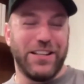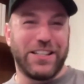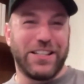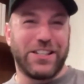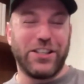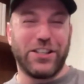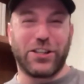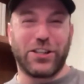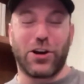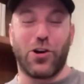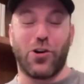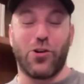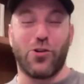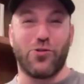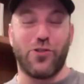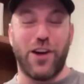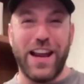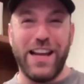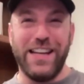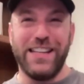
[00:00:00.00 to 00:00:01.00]
This shit's
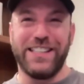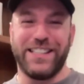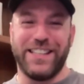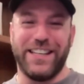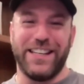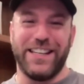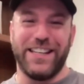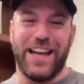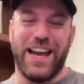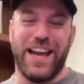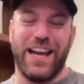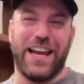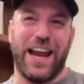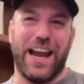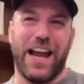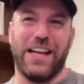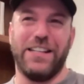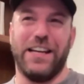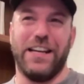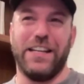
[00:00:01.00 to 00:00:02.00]
crazy. Like
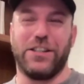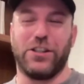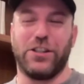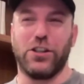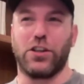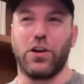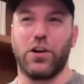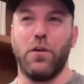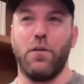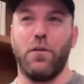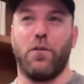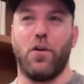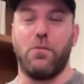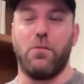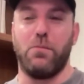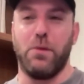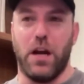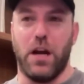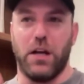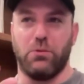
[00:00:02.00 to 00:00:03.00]
it's just so far
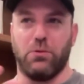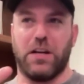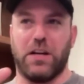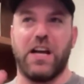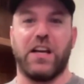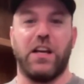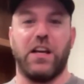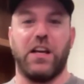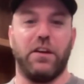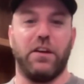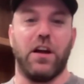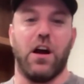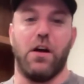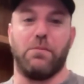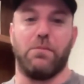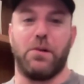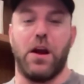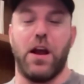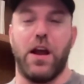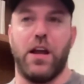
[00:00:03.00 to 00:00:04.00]
beyond what I can even
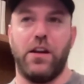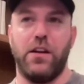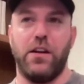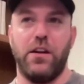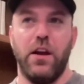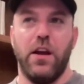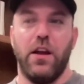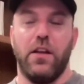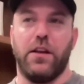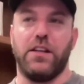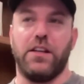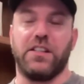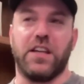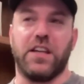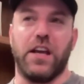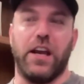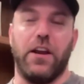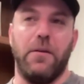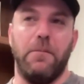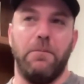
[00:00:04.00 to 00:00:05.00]
comprehend that it's
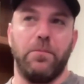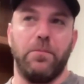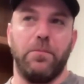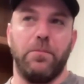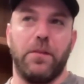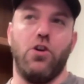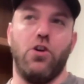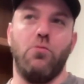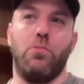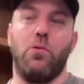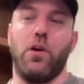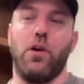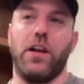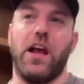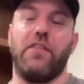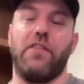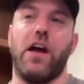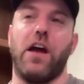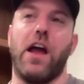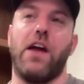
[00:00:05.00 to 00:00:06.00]
like at no
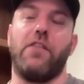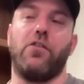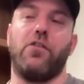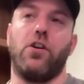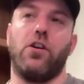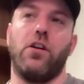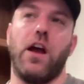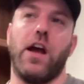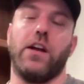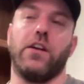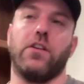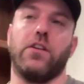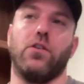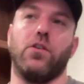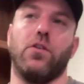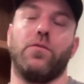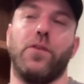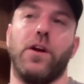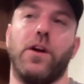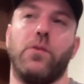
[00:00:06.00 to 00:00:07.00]
point have I ever had a
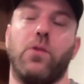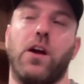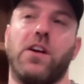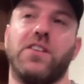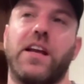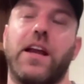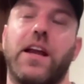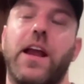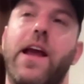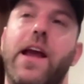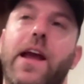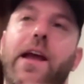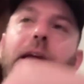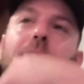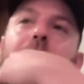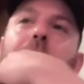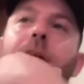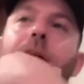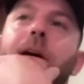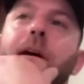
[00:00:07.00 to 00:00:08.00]
girlfriend where I was like,
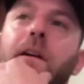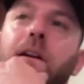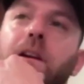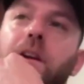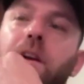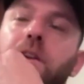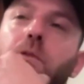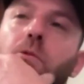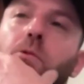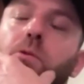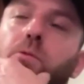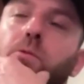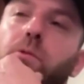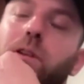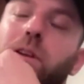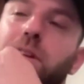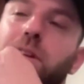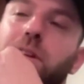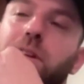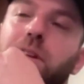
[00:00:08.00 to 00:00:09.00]
hey, you know what would
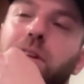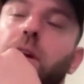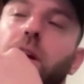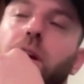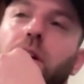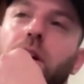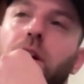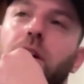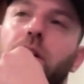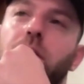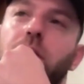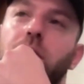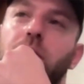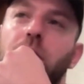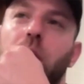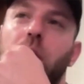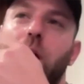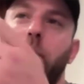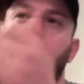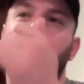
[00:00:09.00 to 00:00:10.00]
really turn me on?
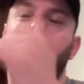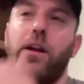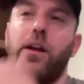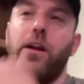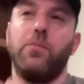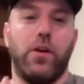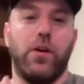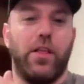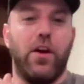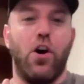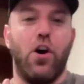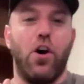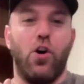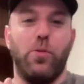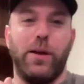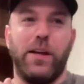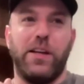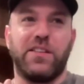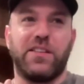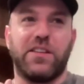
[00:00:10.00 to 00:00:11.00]
I'm gonna hit up one of the
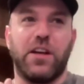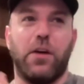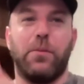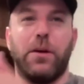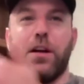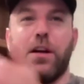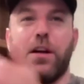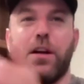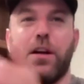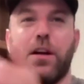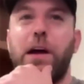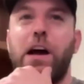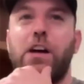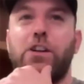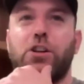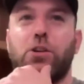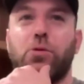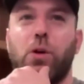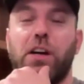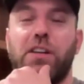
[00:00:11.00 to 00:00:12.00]
homies, tell him to come
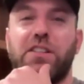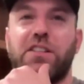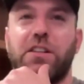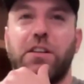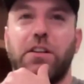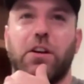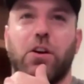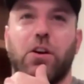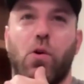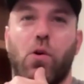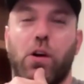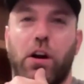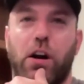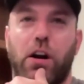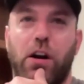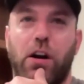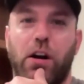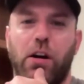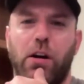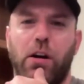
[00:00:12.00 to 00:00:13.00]
smash her while I sit in the
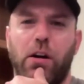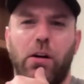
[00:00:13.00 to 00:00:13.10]
corner.